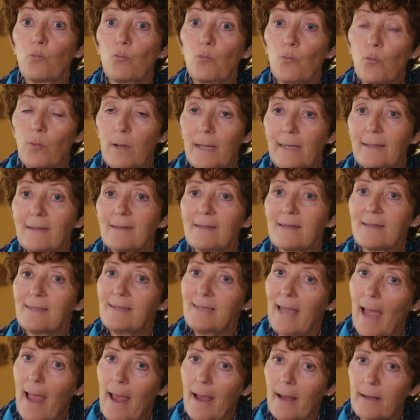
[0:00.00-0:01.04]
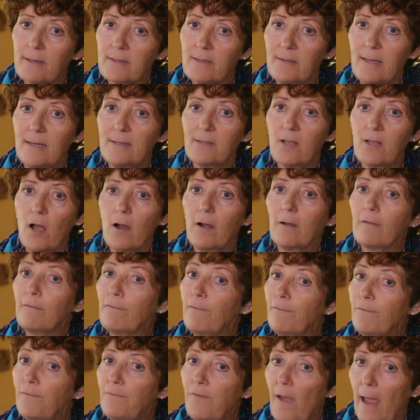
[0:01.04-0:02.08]
real stakes. These aren't
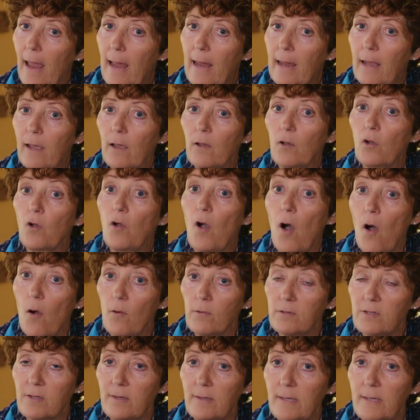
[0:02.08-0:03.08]
fake ghosts.